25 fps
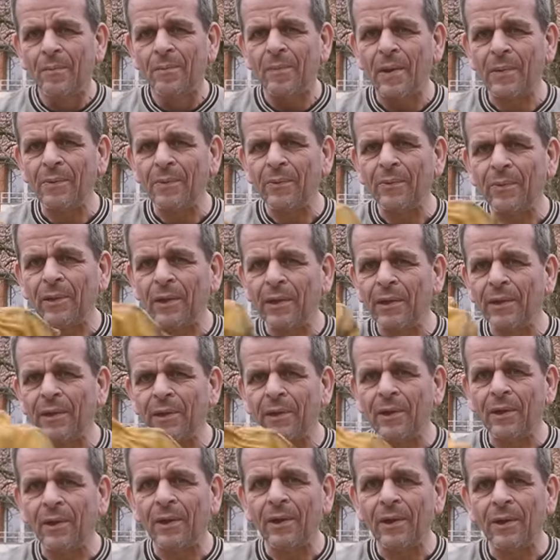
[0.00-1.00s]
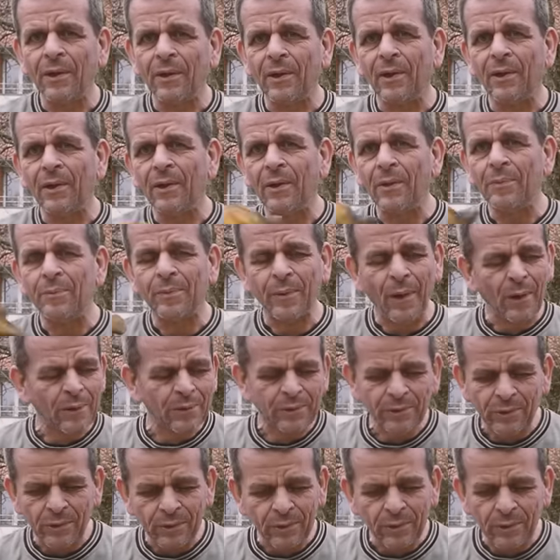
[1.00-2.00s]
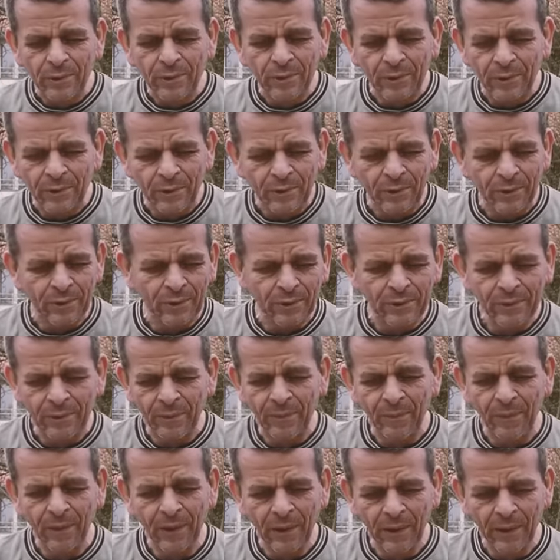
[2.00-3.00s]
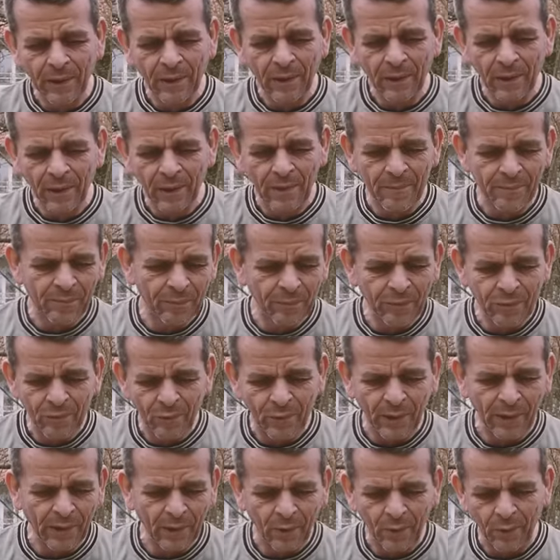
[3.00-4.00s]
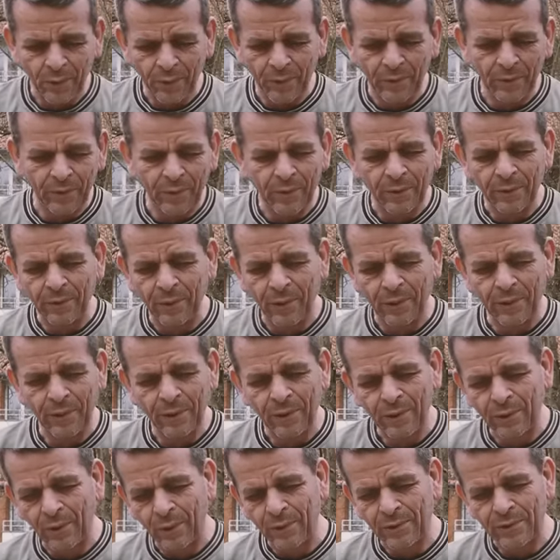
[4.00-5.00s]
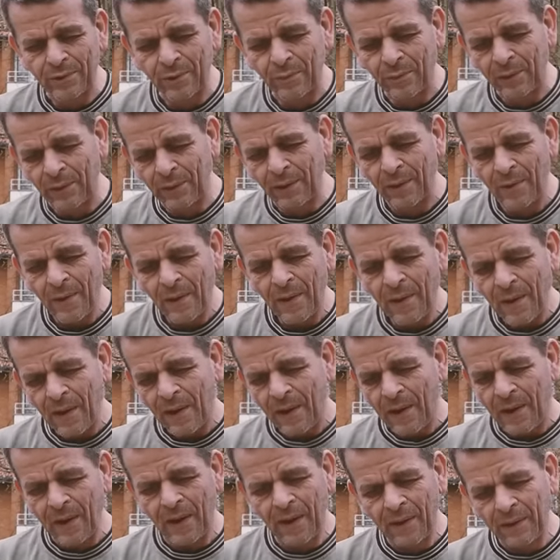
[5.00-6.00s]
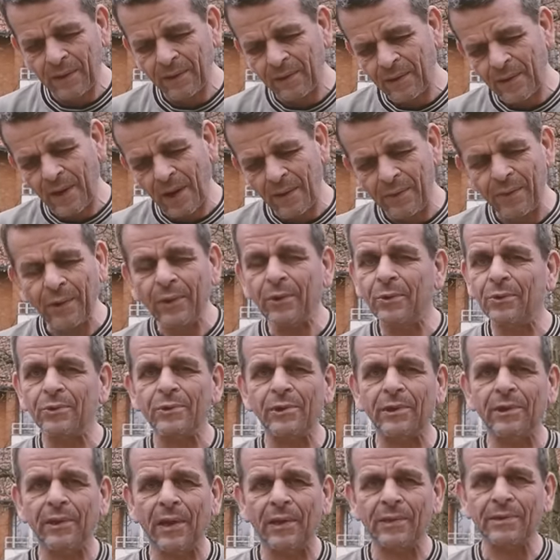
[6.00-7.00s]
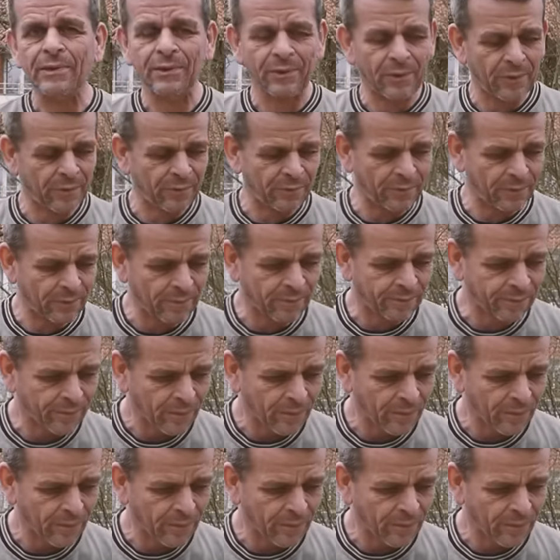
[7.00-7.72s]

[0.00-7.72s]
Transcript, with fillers: maybe with a little uh, uh, brush or, or, or something um, to get all the, the, the, the dust away. And uh, I think usually that's enough.